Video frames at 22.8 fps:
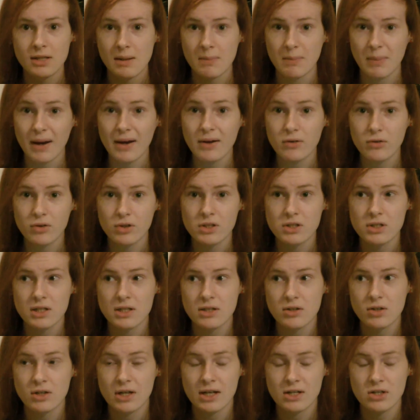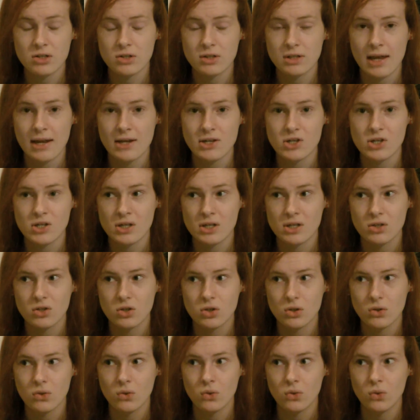Saint Pancras International Station
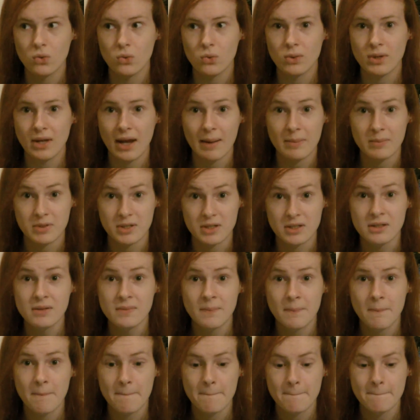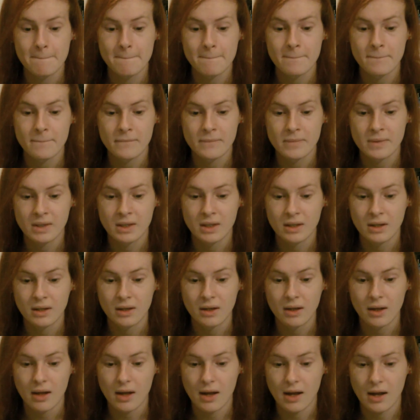to Camden,
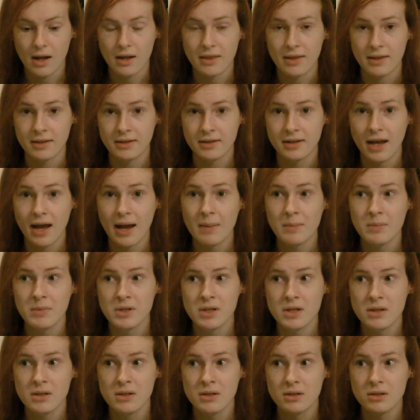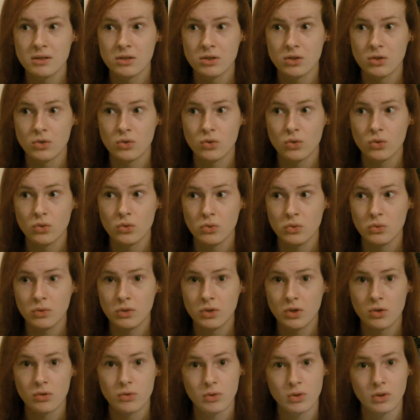uh, then Camden to
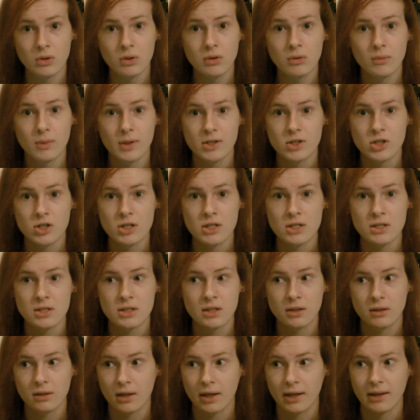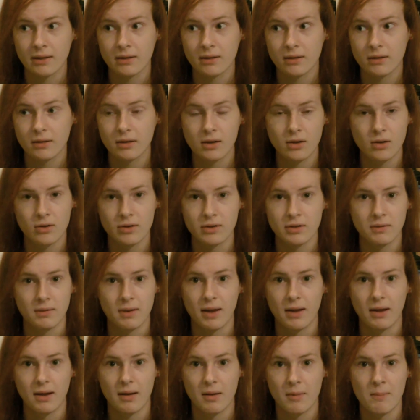Google, which is like
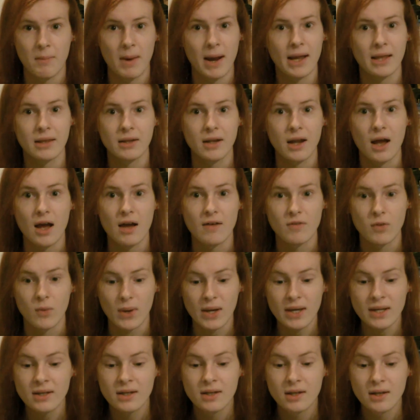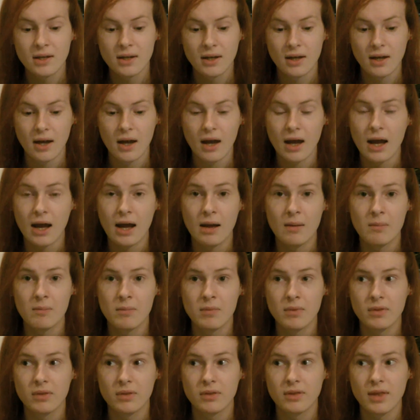another mile and a half away, um,
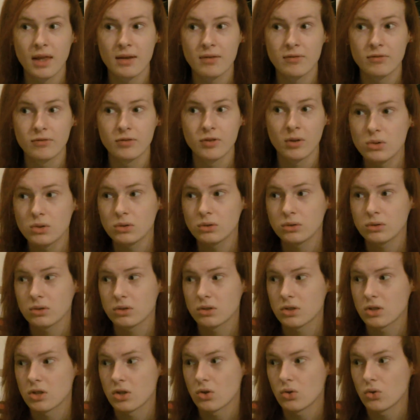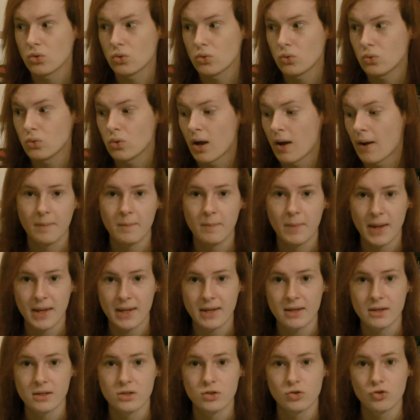then Google to
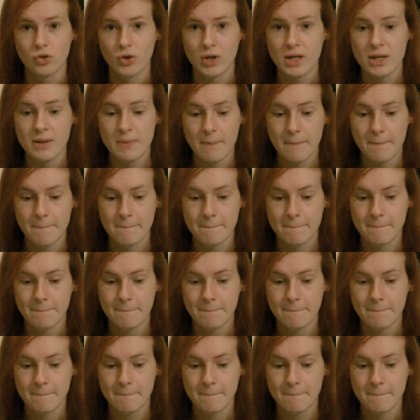Baker Street,